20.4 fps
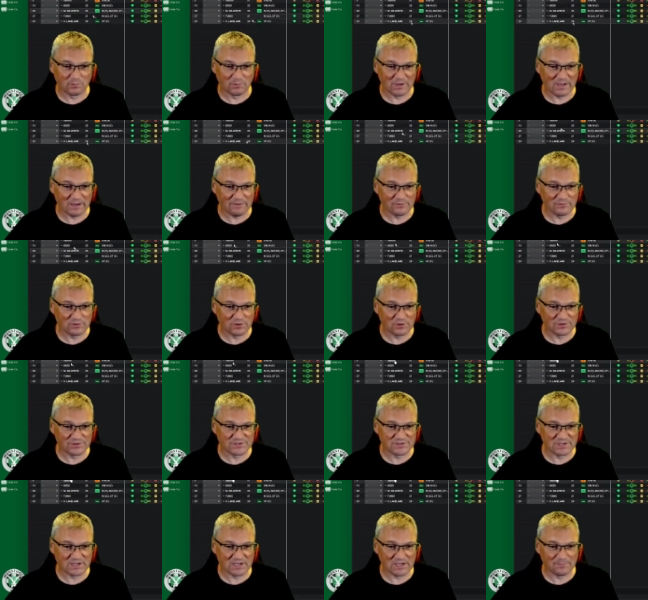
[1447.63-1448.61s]
We have
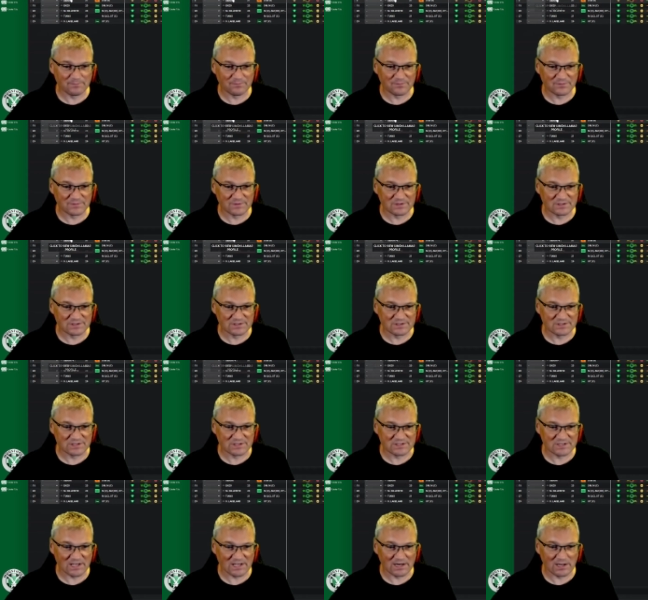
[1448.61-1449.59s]
got um,
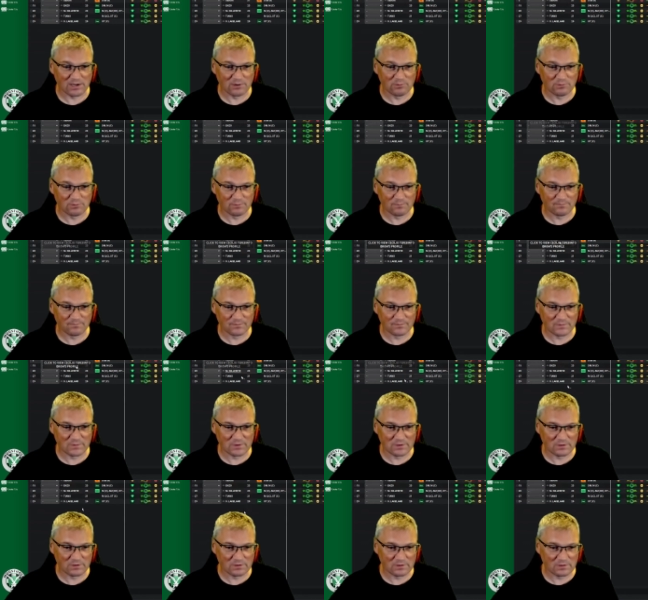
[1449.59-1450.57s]
Cicello,
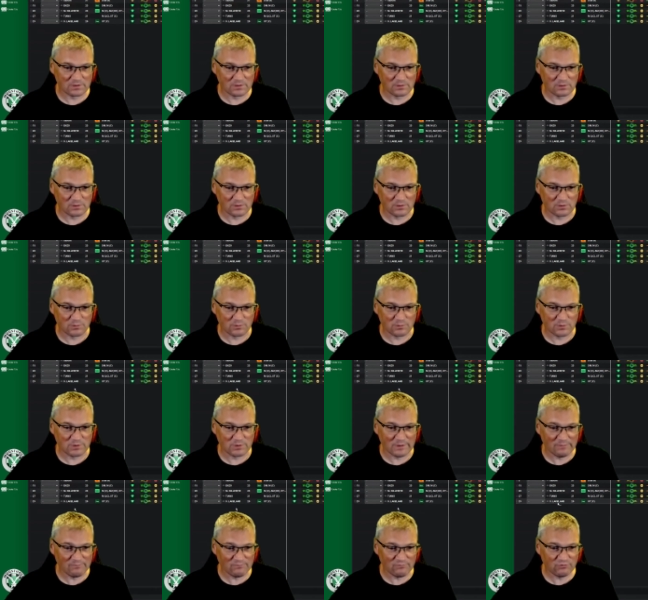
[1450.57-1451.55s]
who
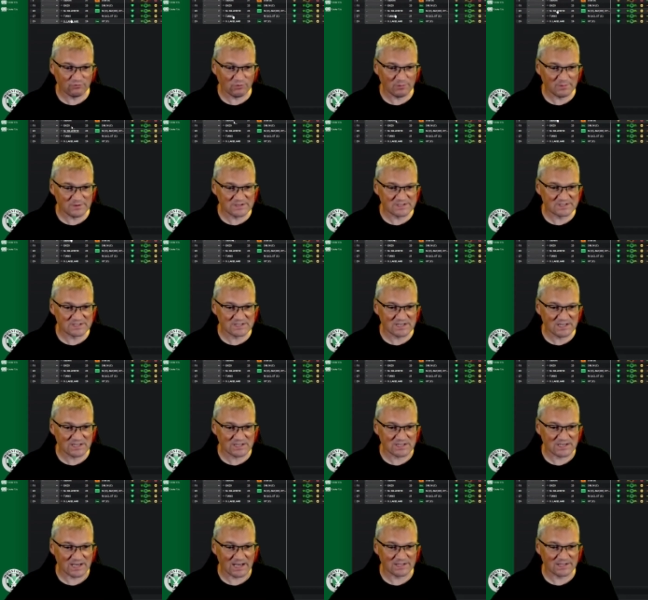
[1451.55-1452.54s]
you haven't probably
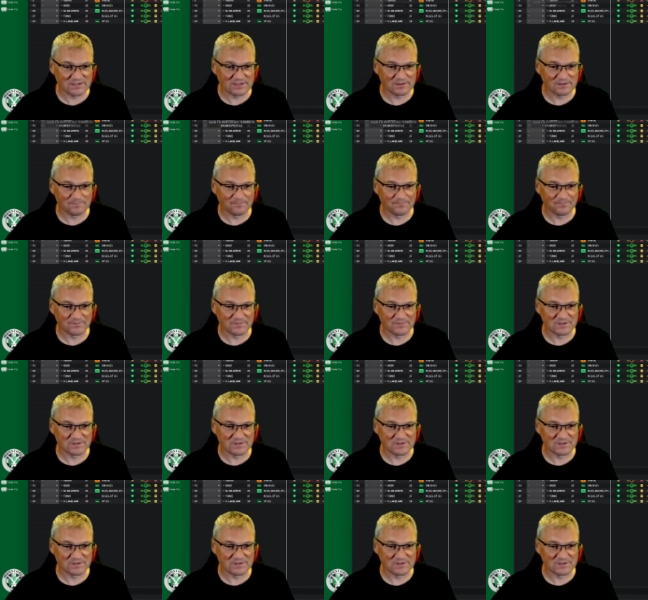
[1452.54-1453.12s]
seen yet.